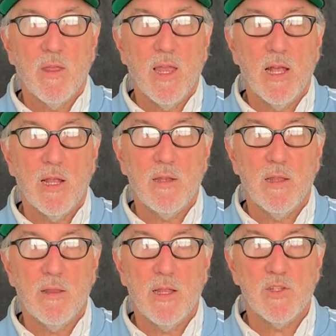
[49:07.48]
And
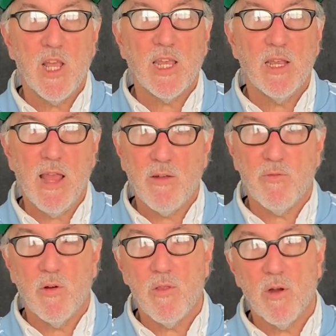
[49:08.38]
then taking that
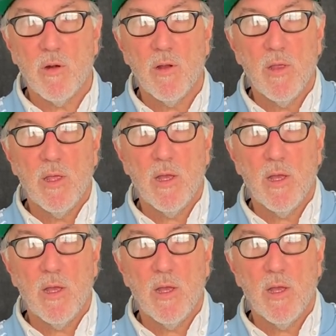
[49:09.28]
further